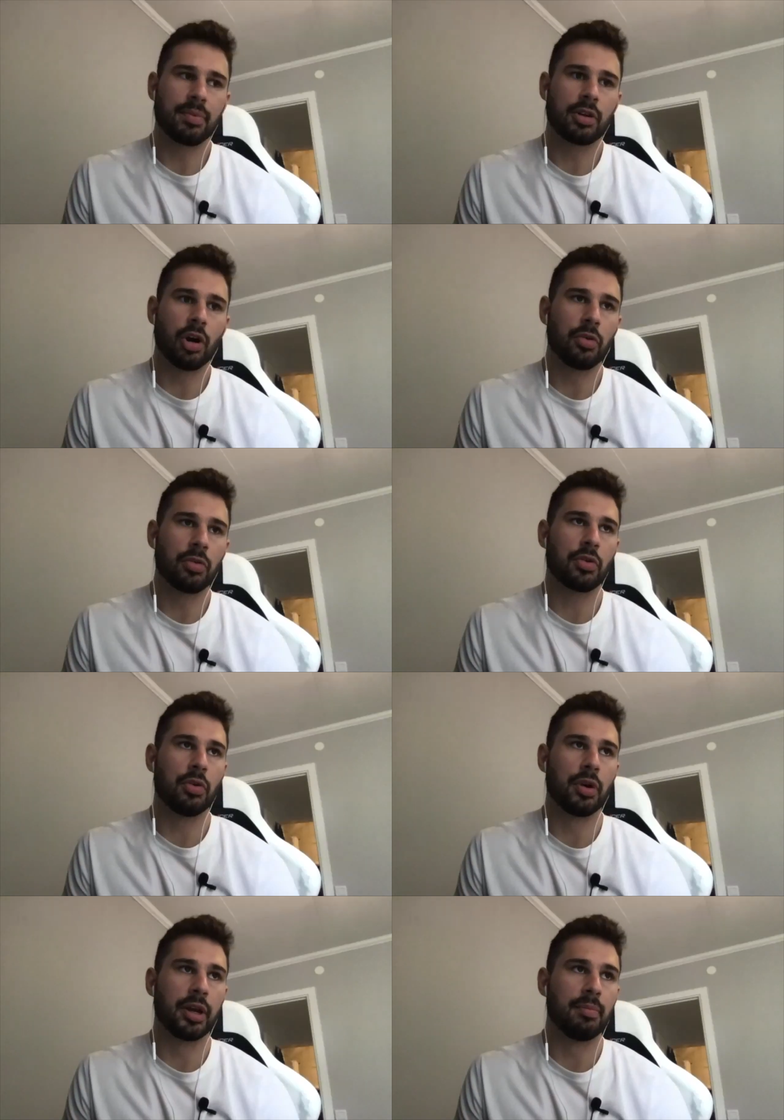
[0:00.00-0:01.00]
goal
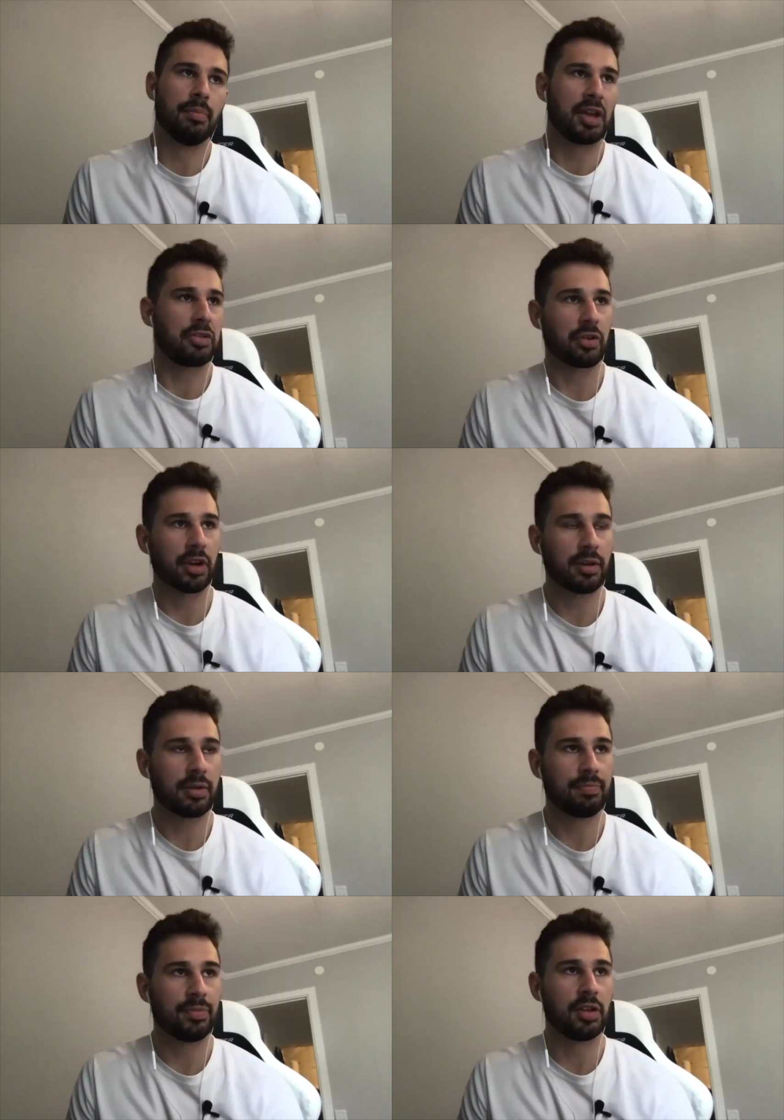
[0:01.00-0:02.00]
scoring metric
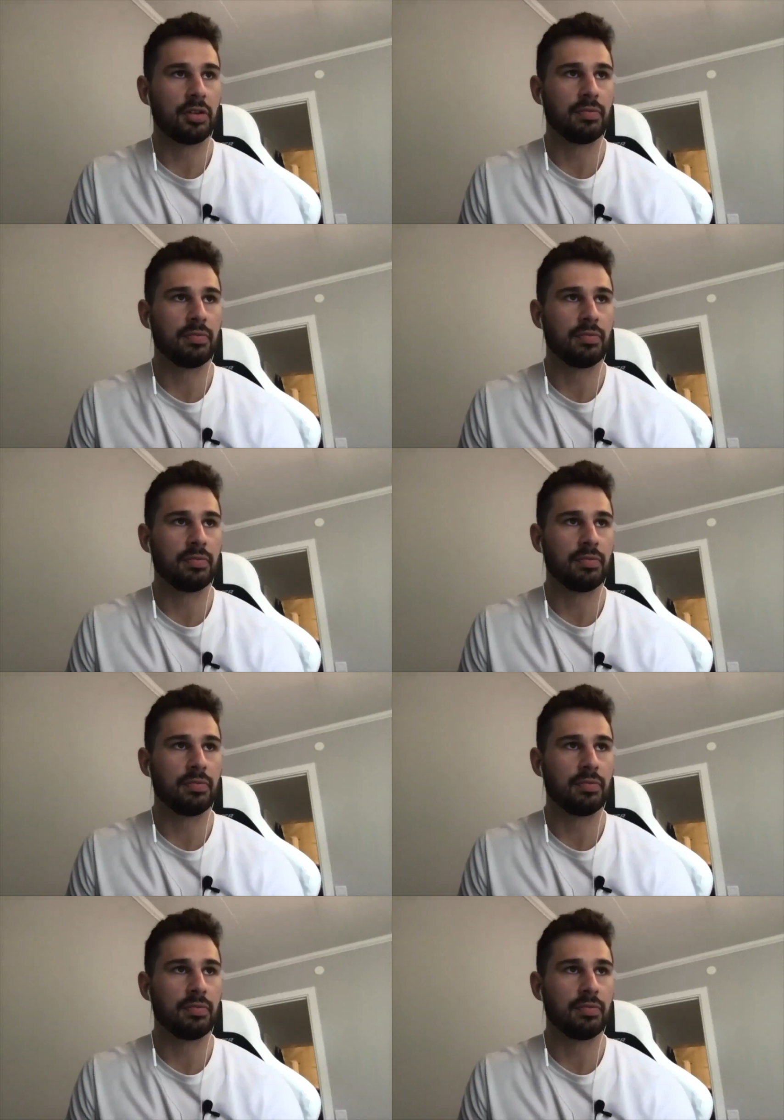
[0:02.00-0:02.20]
that,